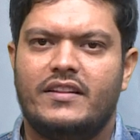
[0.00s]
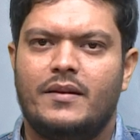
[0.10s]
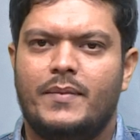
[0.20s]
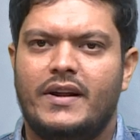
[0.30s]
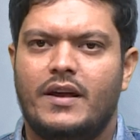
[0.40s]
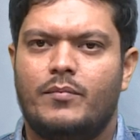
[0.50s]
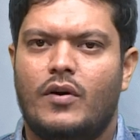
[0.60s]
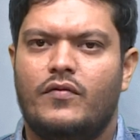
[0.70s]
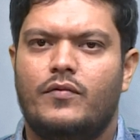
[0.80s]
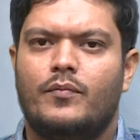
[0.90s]
the buildup
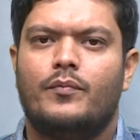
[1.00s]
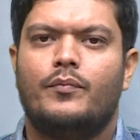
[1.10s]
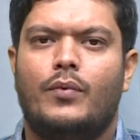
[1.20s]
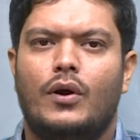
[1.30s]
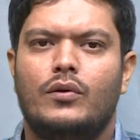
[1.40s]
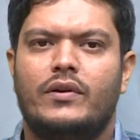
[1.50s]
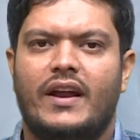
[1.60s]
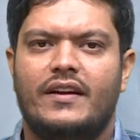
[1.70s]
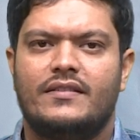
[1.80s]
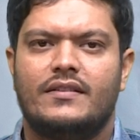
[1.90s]
of
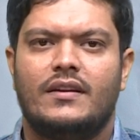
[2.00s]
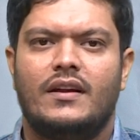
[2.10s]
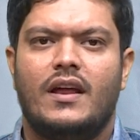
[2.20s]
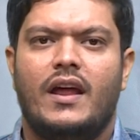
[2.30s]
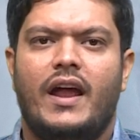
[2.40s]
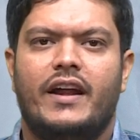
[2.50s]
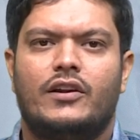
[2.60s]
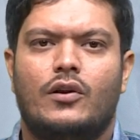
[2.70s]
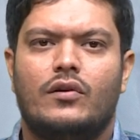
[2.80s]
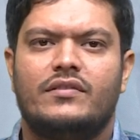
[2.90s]
pollutants and
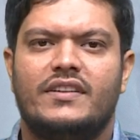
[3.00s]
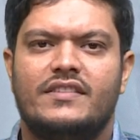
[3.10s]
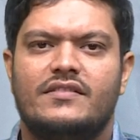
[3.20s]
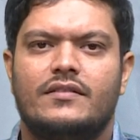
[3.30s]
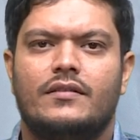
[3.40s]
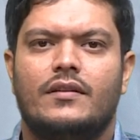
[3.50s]
toxins.